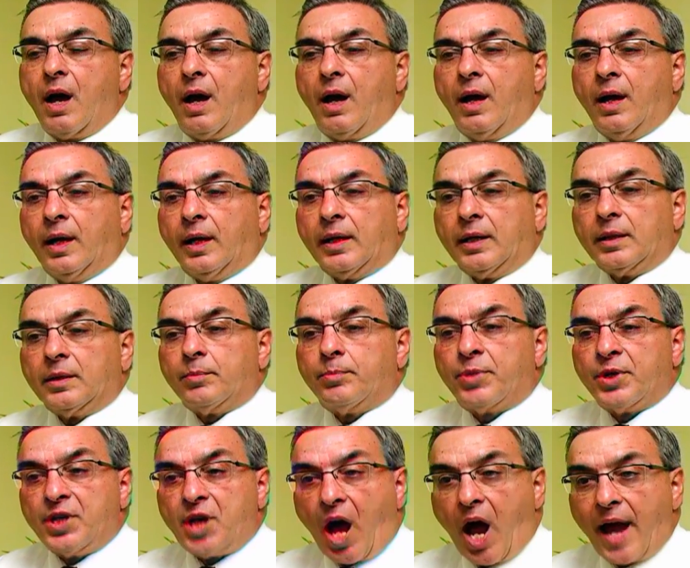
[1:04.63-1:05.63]

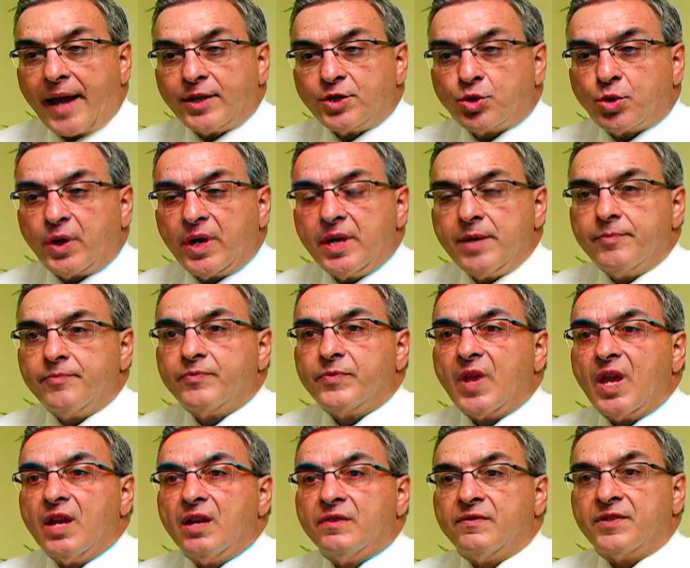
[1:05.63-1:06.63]
podiatry,
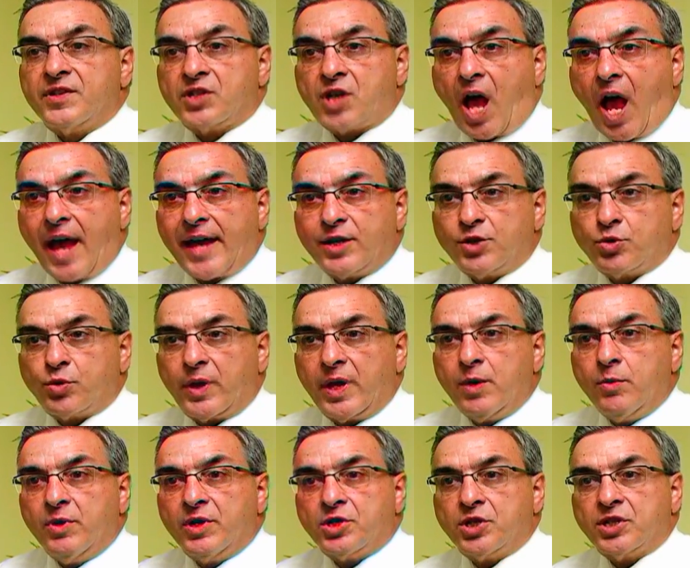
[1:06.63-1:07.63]
physiatry,
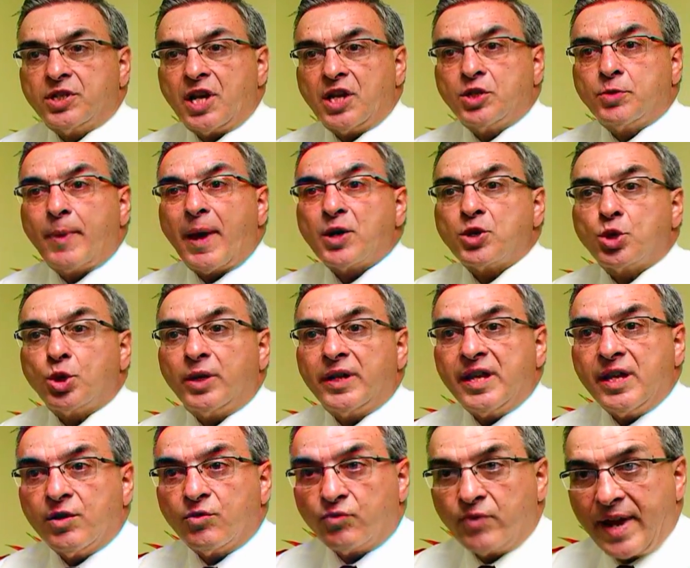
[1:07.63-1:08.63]
which is a
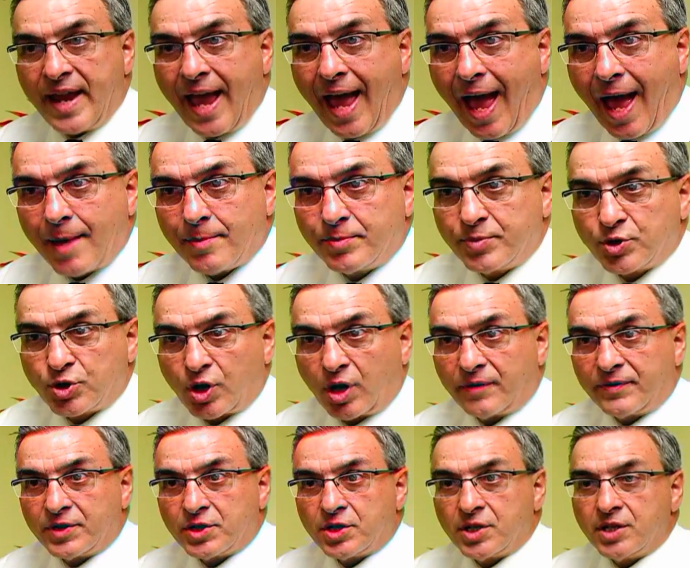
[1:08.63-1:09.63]
specialty in rehab
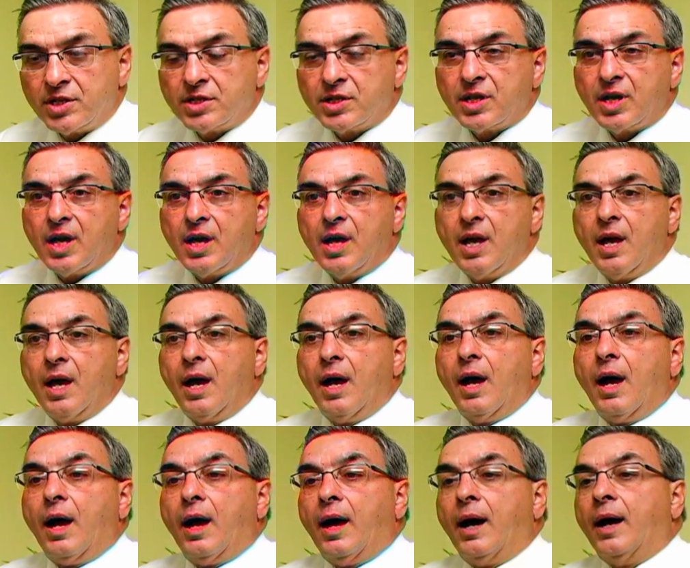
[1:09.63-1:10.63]
services,
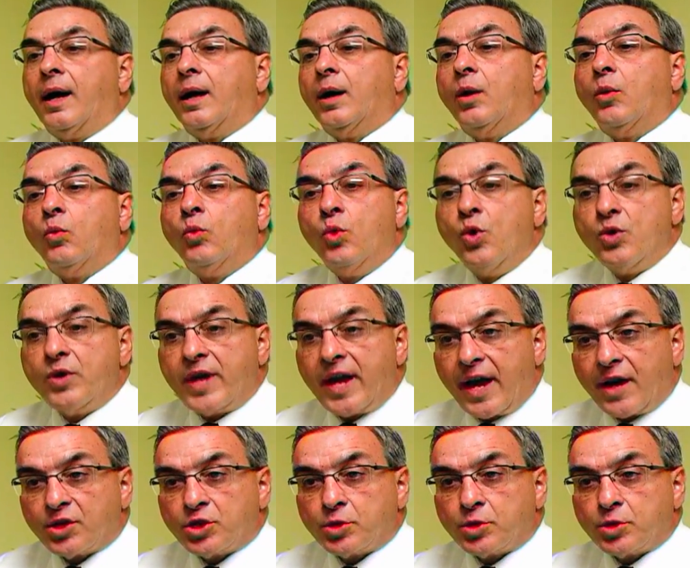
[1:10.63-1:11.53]
wound care